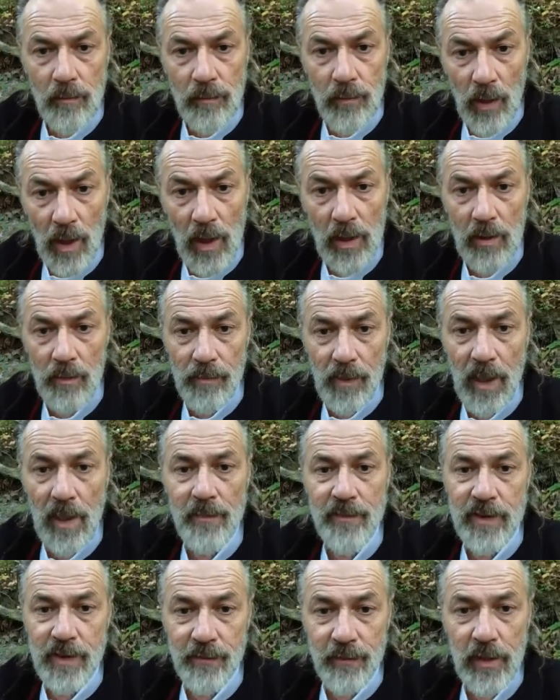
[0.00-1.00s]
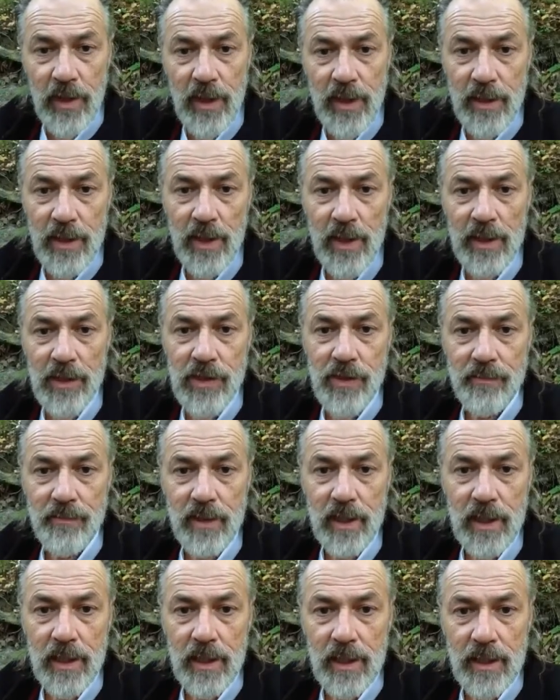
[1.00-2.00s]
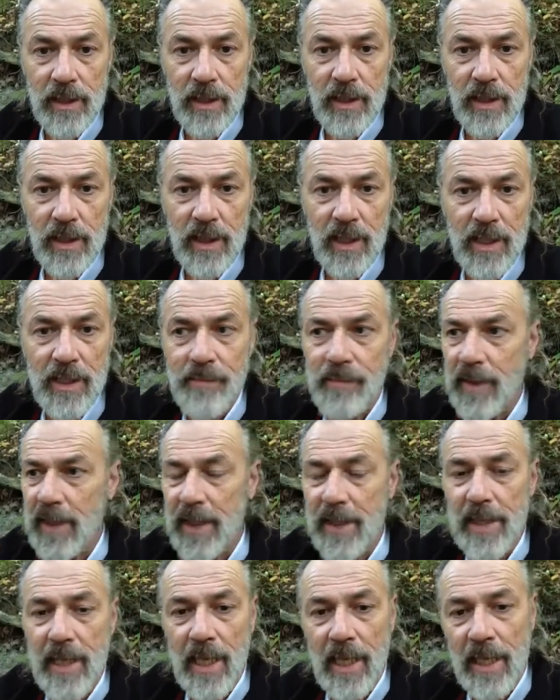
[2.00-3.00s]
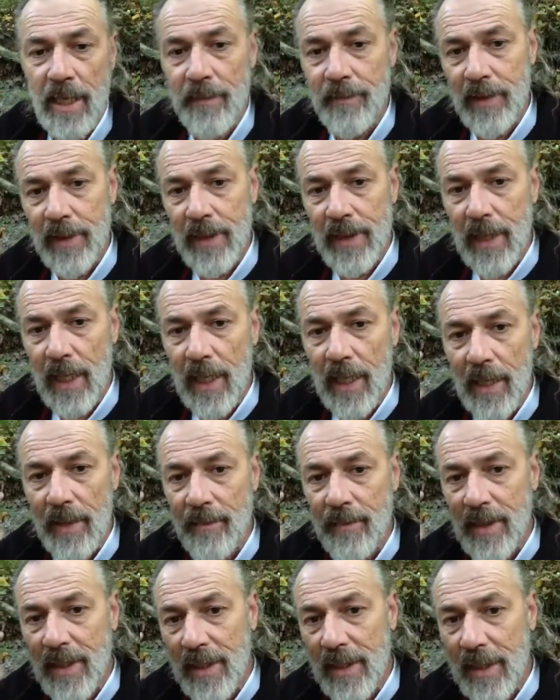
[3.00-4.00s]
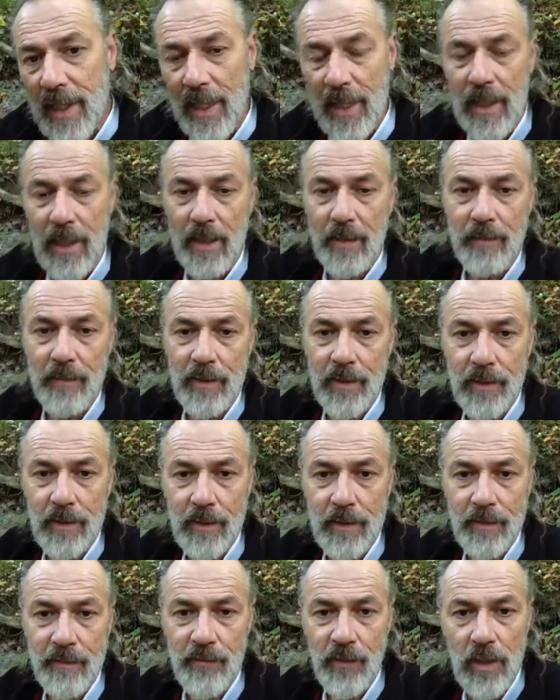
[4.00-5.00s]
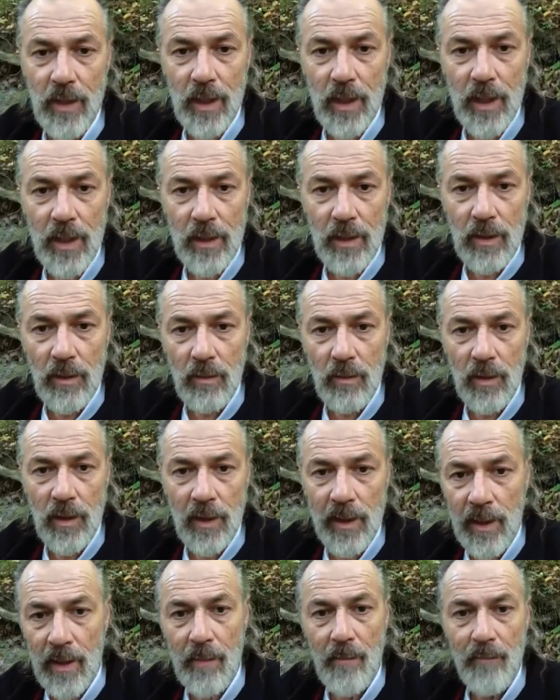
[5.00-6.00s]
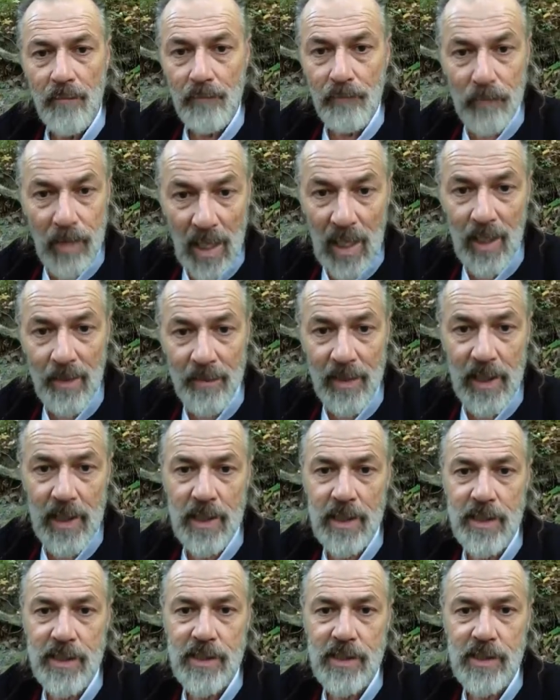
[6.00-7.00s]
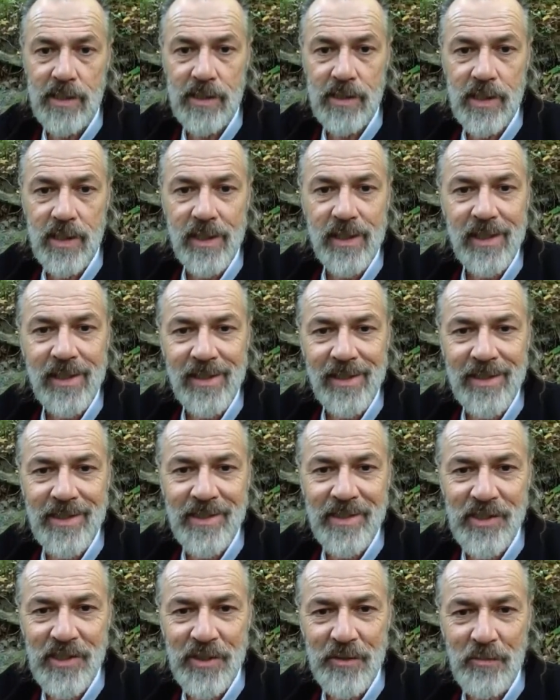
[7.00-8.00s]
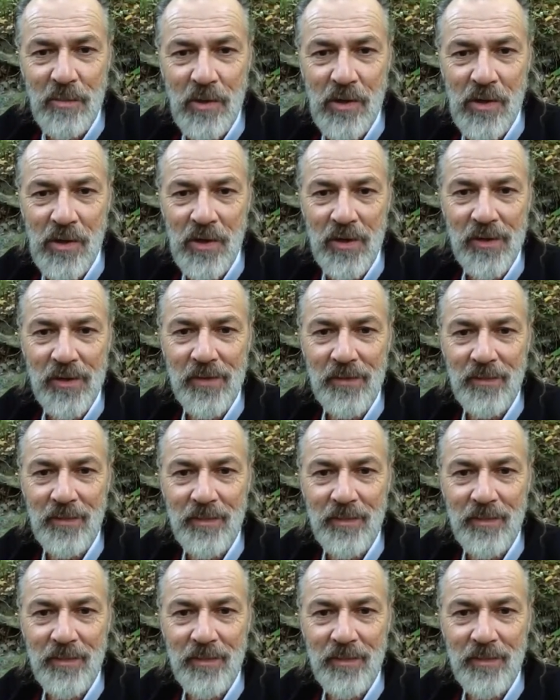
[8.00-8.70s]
Barack Obama's a very intelligent man. He'd been damned and damned and damned for not going out and bombing ISIS. He is smart.